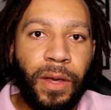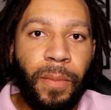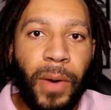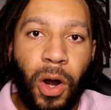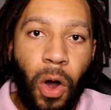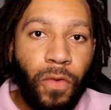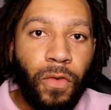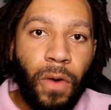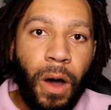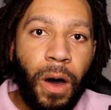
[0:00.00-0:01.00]
But
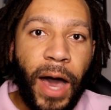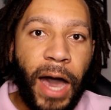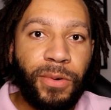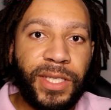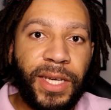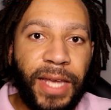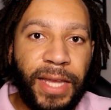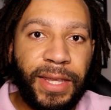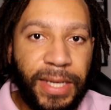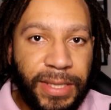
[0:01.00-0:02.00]
overall, I would say that the